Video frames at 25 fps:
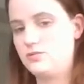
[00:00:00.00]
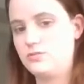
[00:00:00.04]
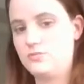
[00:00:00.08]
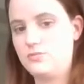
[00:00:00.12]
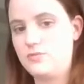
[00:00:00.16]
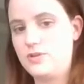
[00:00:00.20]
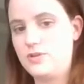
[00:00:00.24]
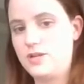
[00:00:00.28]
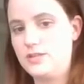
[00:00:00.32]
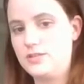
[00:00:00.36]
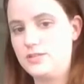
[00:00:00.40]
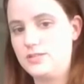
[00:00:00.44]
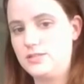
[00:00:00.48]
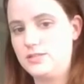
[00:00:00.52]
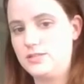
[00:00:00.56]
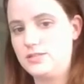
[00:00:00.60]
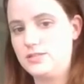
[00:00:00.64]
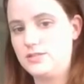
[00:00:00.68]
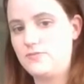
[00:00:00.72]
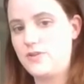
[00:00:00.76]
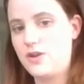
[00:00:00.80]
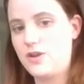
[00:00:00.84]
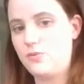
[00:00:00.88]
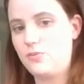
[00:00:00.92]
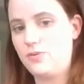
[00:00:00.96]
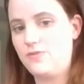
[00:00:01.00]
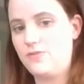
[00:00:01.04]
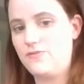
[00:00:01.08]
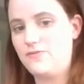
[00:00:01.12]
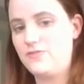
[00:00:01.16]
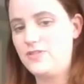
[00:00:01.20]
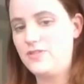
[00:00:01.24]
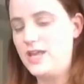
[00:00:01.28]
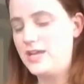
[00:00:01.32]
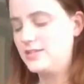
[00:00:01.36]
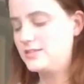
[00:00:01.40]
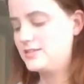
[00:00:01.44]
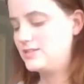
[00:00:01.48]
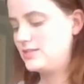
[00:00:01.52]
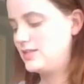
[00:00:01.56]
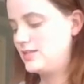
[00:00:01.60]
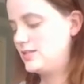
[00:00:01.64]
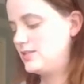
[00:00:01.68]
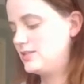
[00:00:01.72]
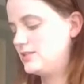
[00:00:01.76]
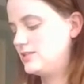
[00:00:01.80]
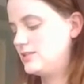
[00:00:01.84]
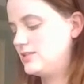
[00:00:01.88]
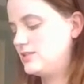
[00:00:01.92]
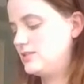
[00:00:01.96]
right, I reflected
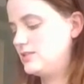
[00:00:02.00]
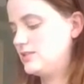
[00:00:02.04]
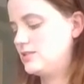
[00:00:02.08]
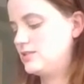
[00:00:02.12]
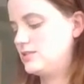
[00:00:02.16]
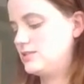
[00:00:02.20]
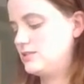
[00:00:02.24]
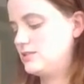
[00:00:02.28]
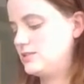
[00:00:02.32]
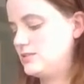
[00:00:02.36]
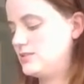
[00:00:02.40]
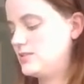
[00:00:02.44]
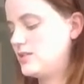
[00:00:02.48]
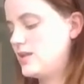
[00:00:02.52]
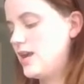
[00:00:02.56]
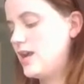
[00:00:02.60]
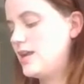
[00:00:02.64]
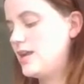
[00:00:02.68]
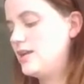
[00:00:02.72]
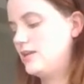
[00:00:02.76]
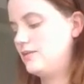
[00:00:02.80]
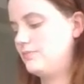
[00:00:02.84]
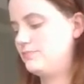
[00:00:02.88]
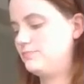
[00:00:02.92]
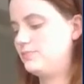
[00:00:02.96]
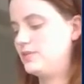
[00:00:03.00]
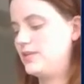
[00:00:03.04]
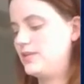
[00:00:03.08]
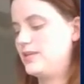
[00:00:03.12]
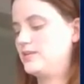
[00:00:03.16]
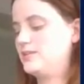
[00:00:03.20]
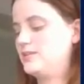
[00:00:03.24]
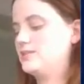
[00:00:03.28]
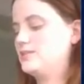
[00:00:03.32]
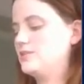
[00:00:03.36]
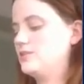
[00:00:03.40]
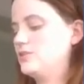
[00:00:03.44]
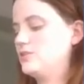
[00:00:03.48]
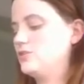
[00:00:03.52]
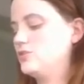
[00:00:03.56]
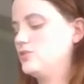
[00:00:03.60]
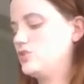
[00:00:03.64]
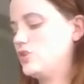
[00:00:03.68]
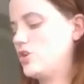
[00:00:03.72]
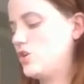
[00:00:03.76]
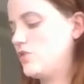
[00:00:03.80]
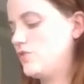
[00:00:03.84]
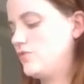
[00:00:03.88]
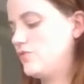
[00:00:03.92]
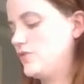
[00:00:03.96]
it, I need a blank
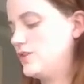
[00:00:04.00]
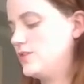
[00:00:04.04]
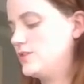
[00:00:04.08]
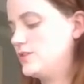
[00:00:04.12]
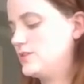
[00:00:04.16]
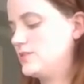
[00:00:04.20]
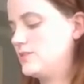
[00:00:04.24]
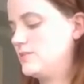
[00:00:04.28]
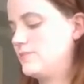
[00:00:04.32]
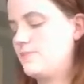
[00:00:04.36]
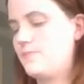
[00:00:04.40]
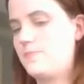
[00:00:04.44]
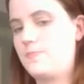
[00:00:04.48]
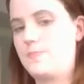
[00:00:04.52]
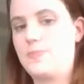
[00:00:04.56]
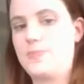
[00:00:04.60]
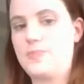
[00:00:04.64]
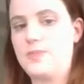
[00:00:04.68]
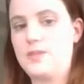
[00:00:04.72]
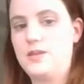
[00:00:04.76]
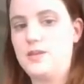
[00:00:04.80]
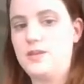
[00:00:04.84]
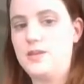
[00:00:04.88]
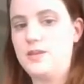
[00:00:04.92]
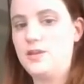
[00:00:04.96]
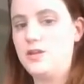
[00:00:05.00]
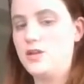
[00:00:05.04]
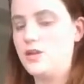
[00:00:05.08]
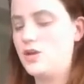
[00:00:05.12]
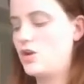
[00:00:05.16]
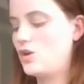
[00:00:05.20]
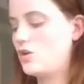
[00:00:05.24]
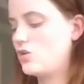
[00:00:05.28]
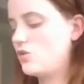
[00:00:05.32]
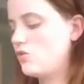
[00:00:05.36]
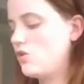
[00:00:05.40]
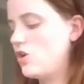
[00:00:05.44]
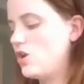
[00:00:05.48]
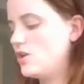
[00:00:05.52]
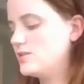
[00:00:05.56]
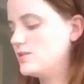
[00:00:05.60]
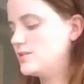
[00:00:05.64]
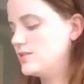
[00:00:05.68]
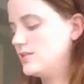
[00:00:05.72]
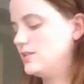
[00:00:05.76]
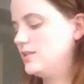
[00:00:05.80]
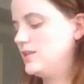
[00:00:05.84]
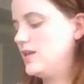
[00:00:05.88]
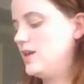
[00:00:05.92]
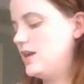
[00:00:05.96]
surface. Across
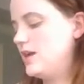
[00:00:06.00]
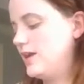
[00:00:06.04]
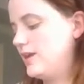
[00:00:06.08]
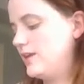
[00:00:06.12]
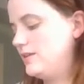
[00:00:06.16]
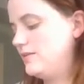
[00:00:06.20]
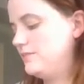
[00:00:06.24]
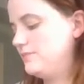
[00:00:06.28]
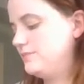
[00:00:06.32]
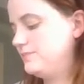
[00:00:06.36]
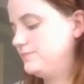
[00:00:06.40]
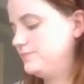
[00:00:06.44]
the line,